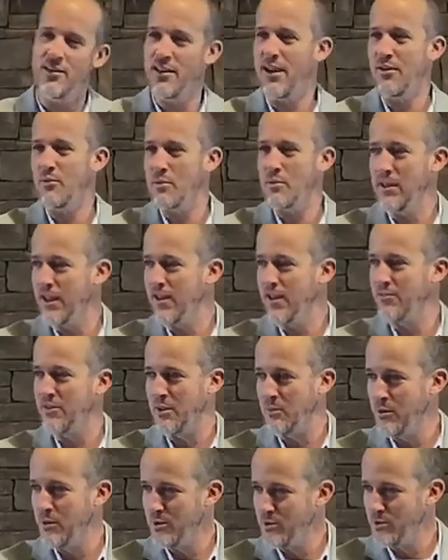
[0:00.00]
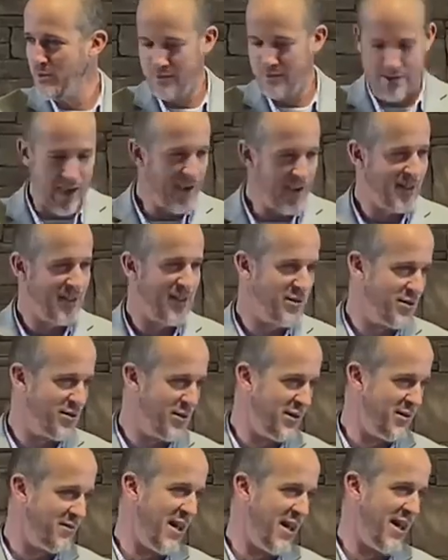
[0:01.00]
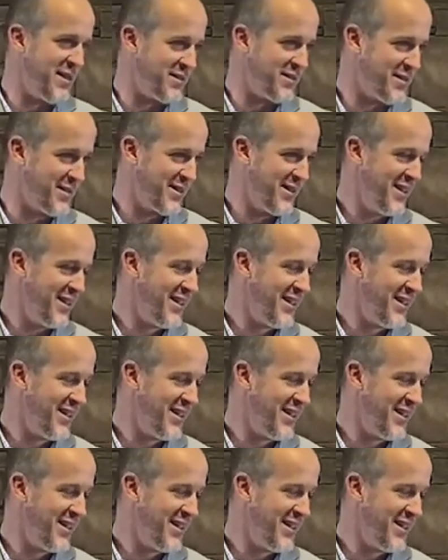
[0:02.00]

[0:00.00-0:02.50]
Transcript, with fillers: that will be lovely. We'll do exactly as you have asked.